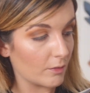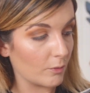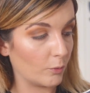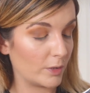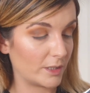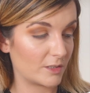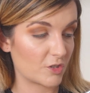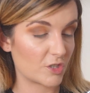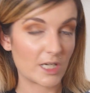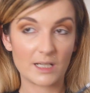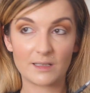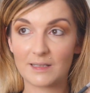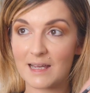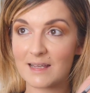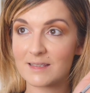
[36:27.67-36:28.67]
with the
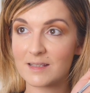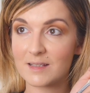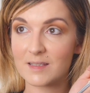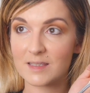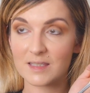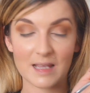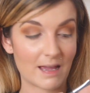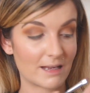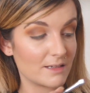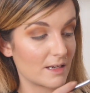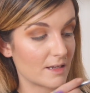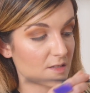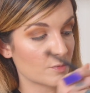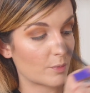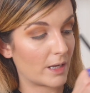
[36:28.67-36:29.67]
shade Desert Sand
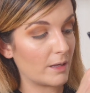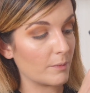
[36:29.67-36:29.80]
as well.